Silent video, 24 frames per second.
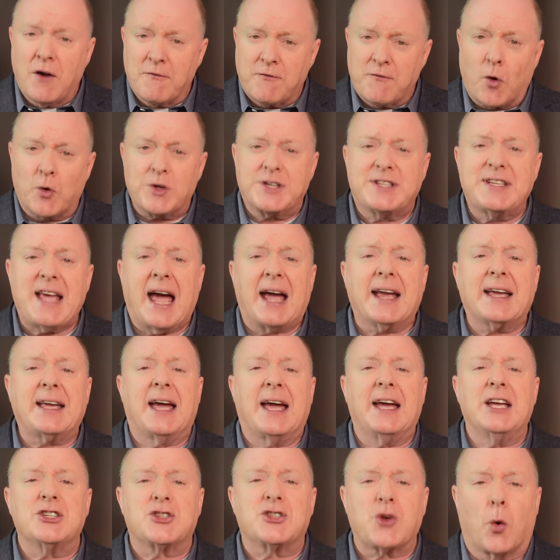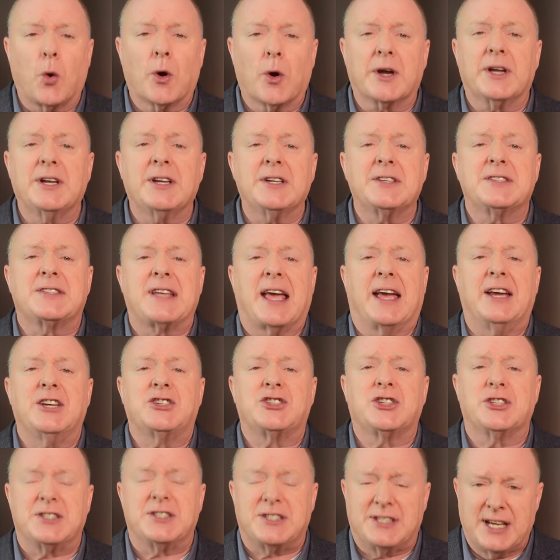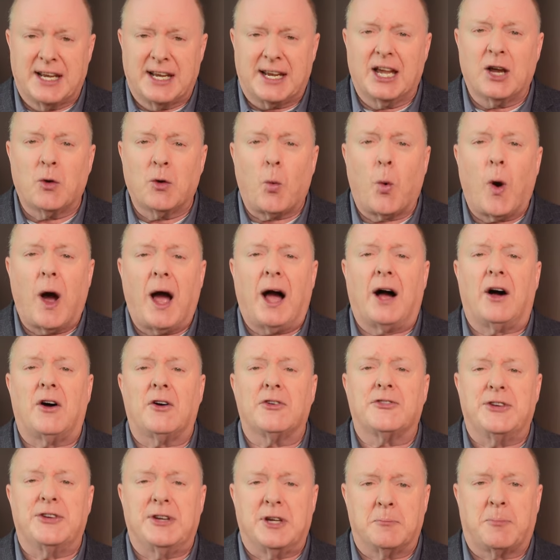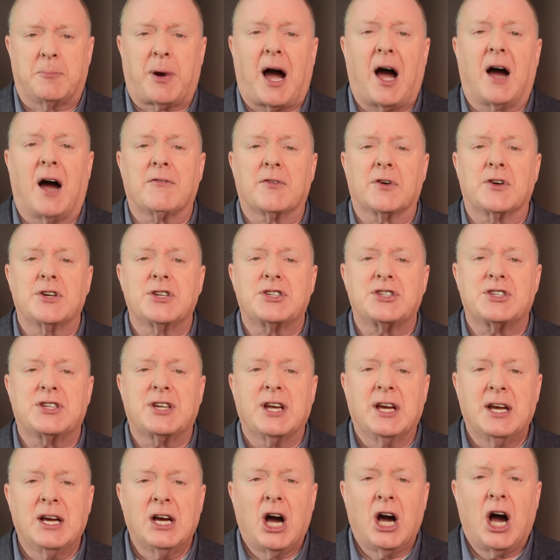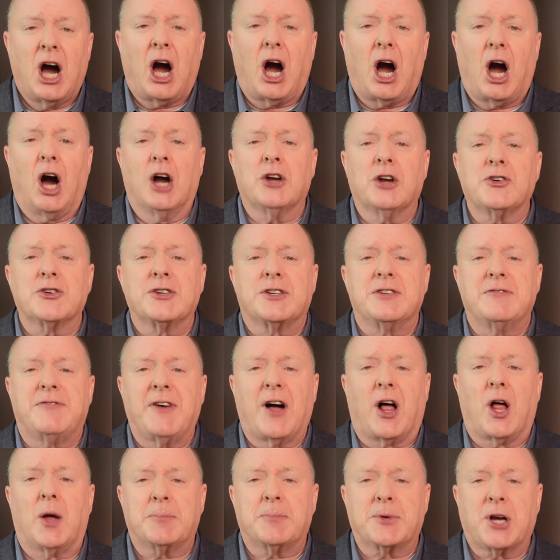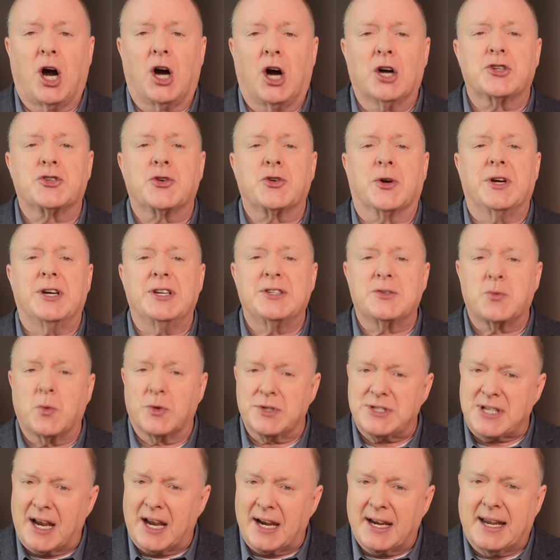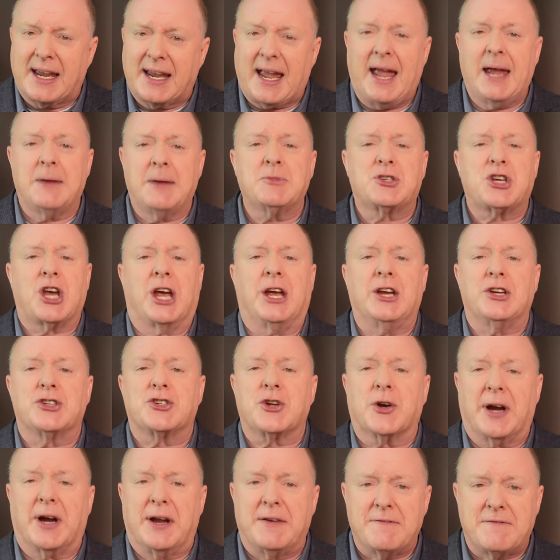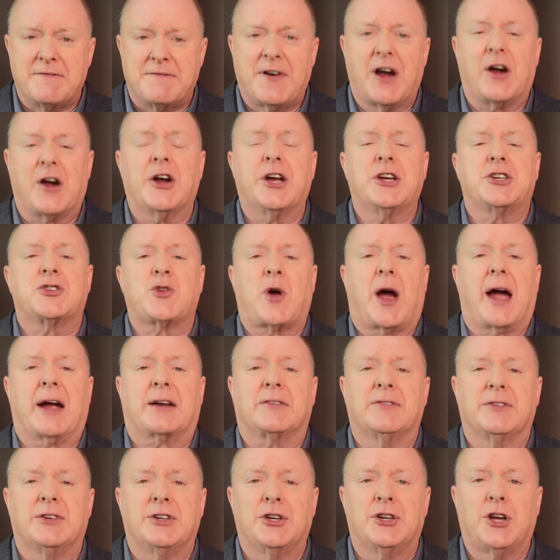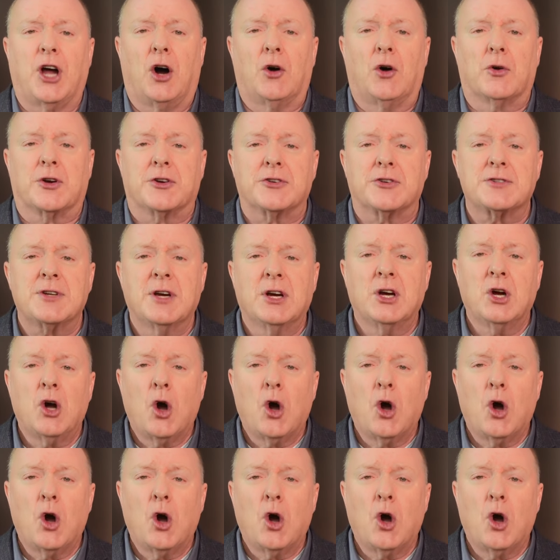For decades, organizations digging wells in impoverished underdeveloped countries was a game changer and very attractive to donors.